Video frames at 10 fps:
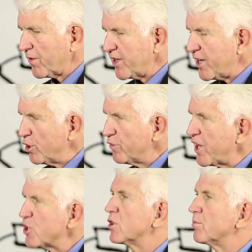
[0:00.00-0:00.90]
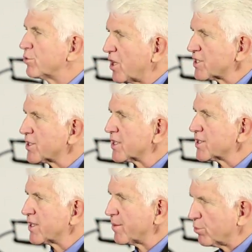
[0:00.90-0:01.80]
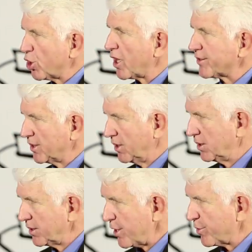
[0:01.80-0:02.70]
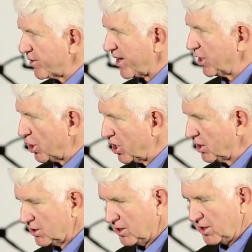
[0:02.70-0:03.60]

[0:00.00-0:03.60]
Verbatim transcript: the innovation process that brought Ethernet along.